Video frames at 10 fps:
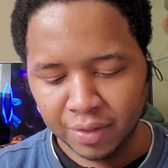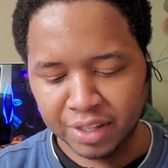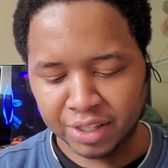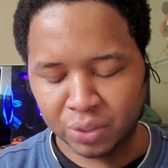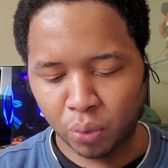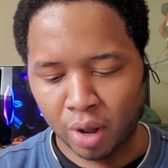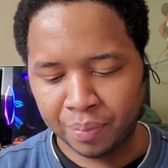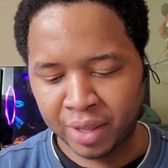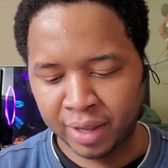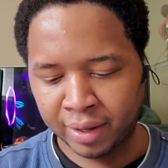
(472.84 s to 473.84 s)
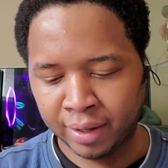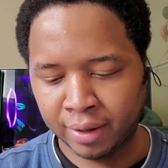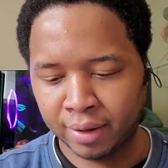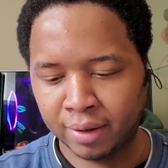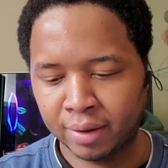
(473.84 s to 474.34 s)
This is Swamp Thing,
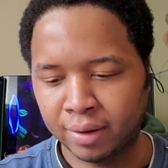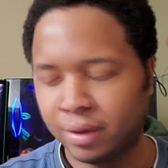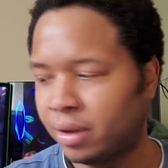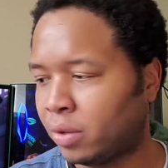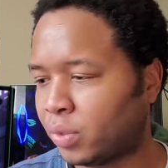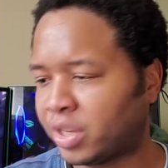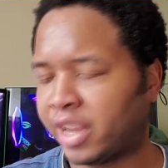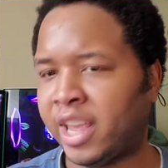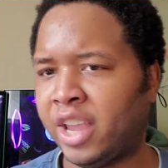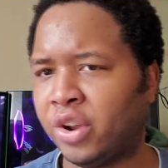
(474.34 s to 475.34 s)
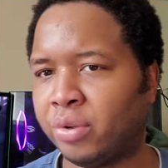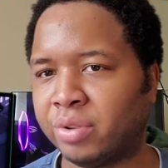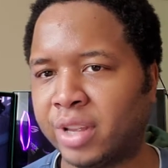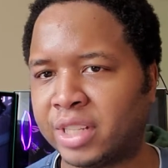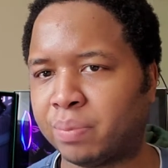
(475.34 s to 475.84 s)
which I
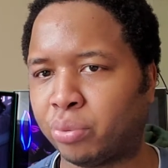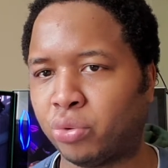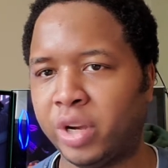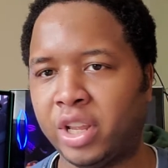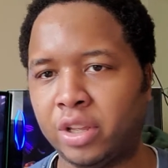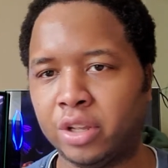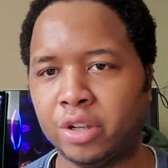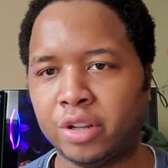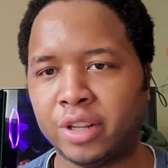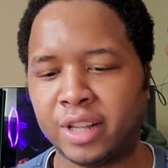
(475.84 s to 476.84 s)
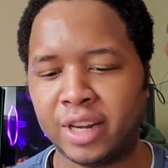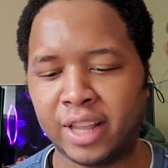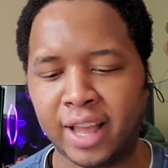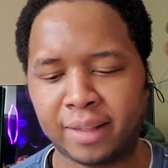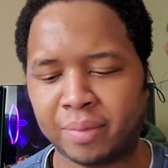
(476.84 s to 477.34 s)
hear is pretty good, and
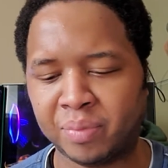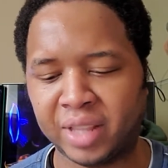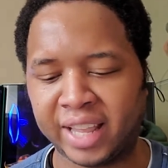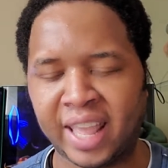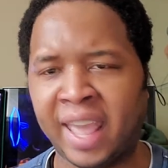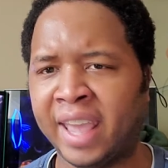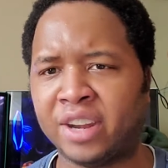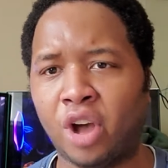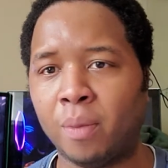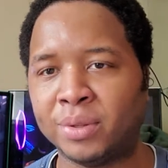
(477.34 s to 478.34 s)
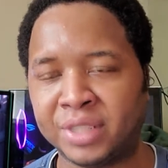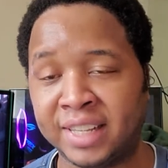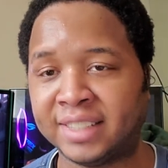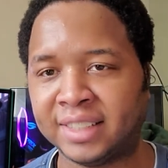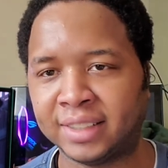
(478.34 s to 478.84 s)
it got like canned almost
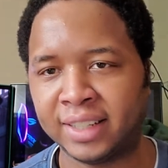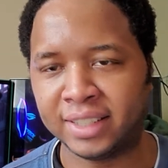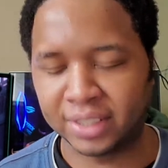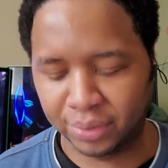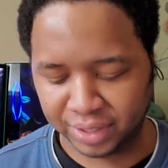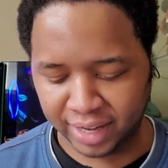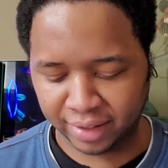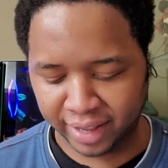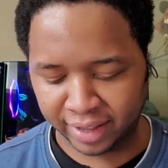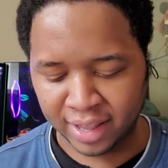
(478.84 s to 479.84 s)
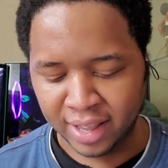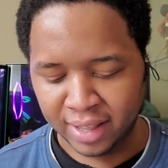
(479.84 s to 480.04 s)
instantly, so it's kind of like